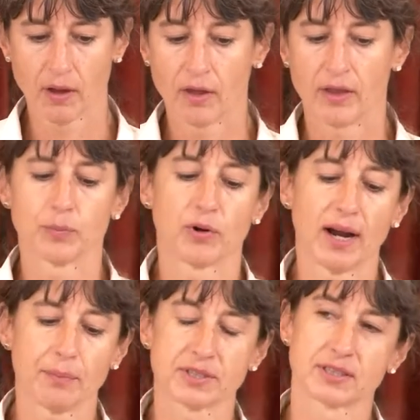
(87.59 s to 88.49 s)
That
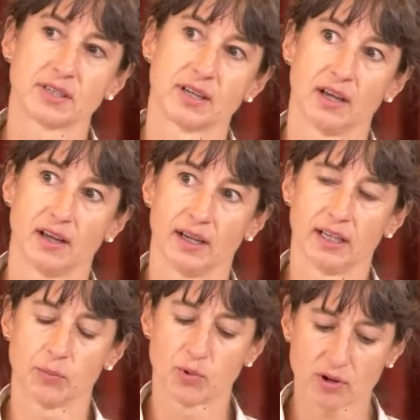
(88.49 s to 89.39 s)
perhaps,
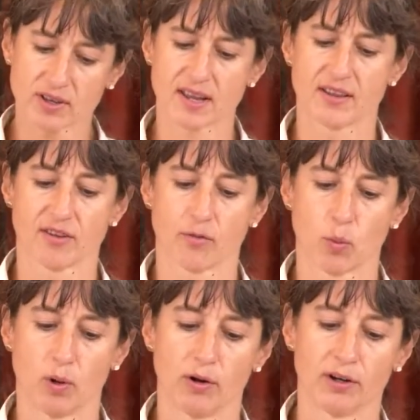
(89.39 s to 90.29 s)
in a broad sense of the
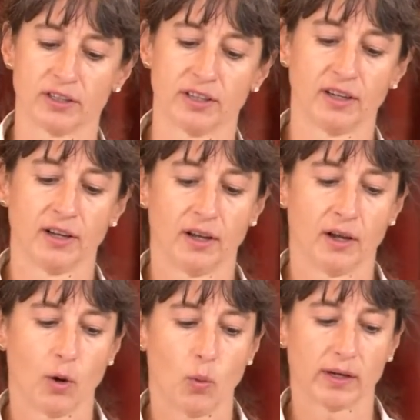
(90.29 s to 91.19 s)
word,
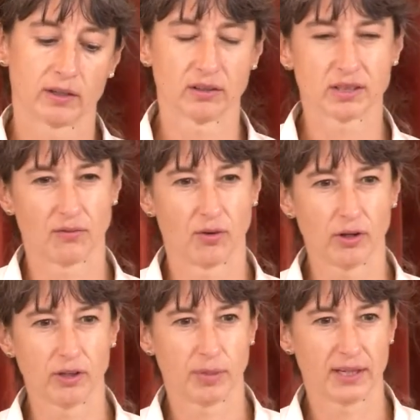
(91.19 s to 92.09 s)
we cannot
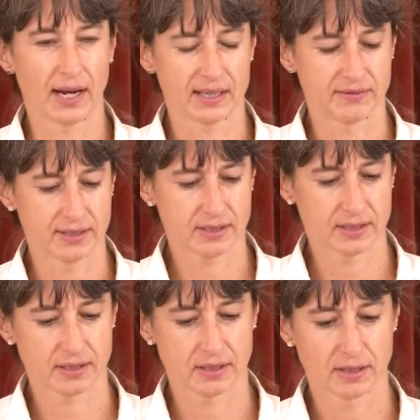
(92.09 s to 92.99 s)
avoid being activists.